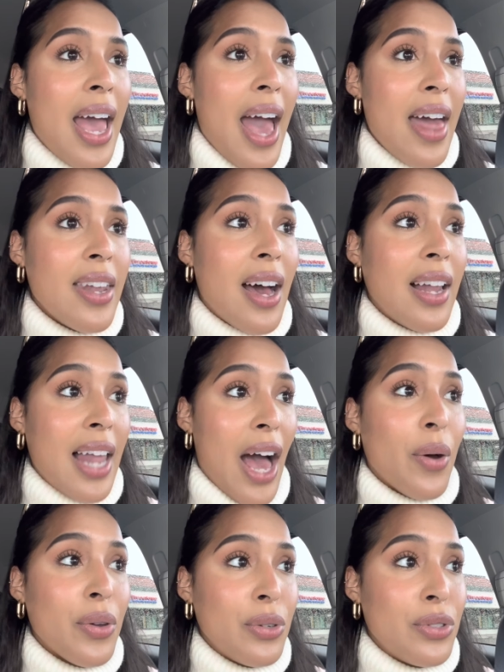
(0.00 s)
and
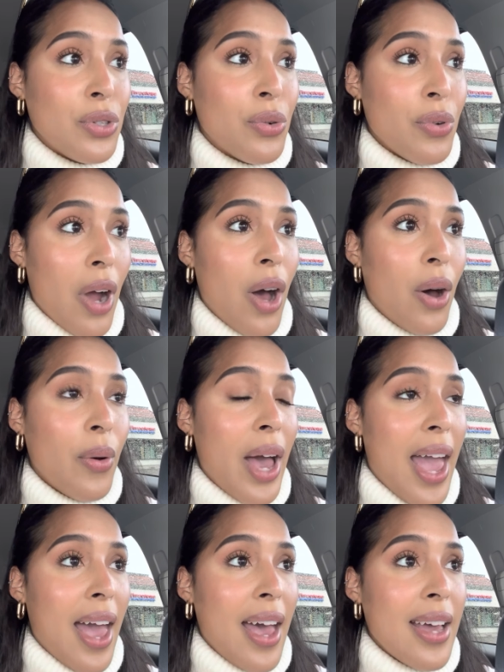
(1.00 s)
allow you to grow
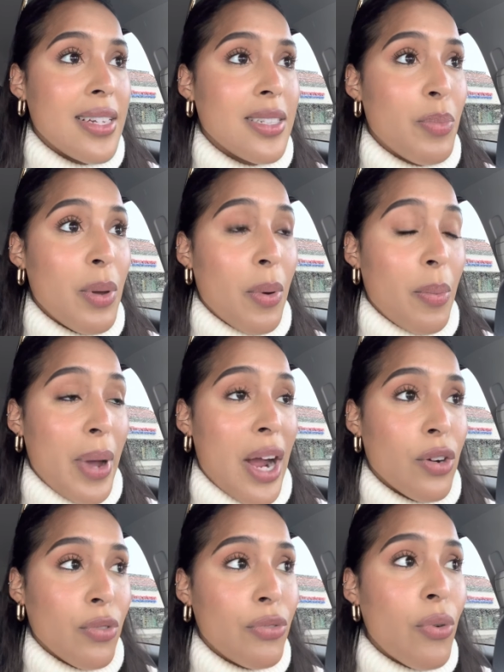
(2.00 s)
and be
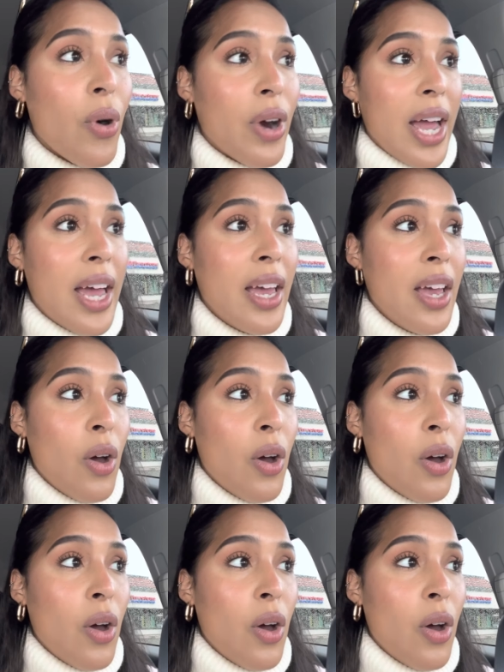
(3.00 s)
prepared for it.